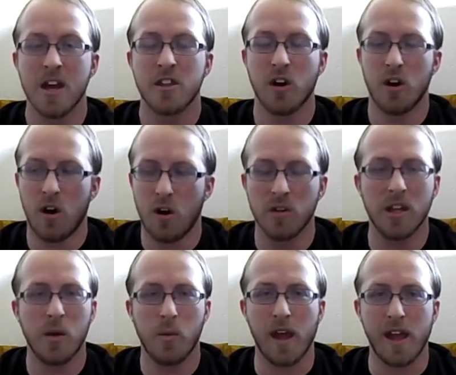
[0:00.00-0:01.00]
the
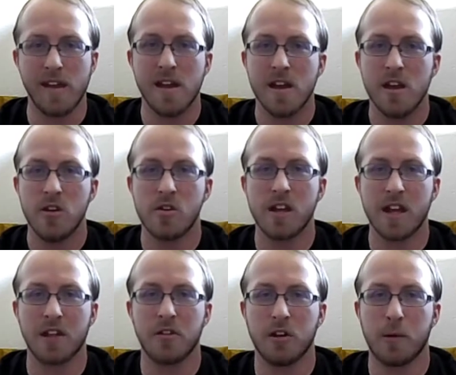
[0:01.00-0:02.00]
only way you can
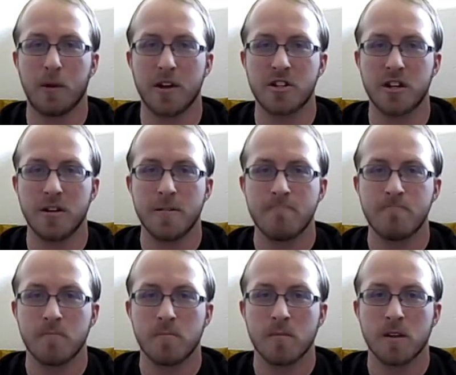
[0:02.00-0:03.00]
get through depression
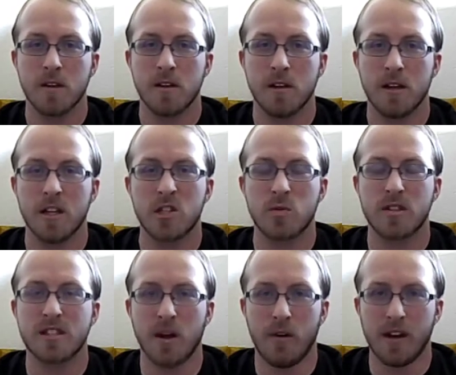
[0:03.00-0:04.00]
is with
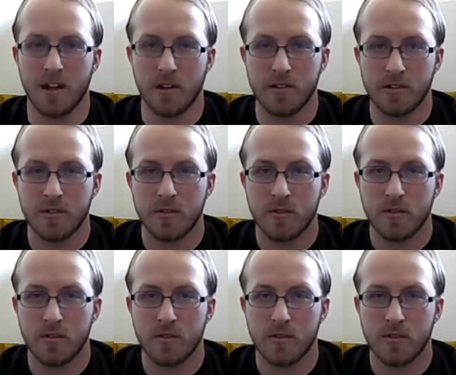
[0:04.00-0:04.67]
someone else.